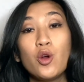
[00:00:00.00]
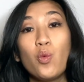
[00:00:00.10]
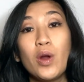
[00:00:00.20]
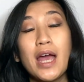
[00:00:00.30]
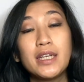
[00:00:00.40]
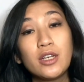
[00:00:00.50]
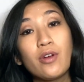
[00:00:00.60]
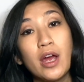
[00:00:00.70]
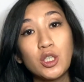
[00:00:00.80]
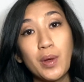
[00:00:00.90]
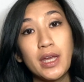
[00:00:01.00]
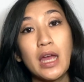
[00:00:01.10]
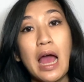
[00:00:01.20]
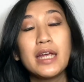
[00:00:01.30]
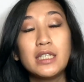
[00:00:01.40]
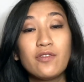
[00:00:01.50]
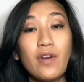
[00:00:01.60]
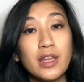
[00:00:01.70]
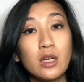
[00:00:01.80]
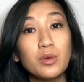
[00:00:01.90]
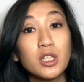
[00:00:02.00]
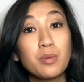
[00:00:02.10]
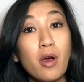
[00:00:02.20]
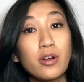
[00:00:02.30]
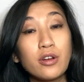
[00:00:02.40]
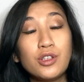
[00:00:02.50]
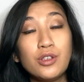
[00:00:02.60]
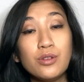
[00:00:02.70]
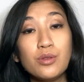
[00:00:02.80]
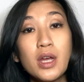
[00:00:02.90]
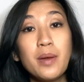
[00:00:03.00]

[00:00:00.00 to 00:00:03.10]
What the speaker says: when I did graduate, I did find that it was smarter to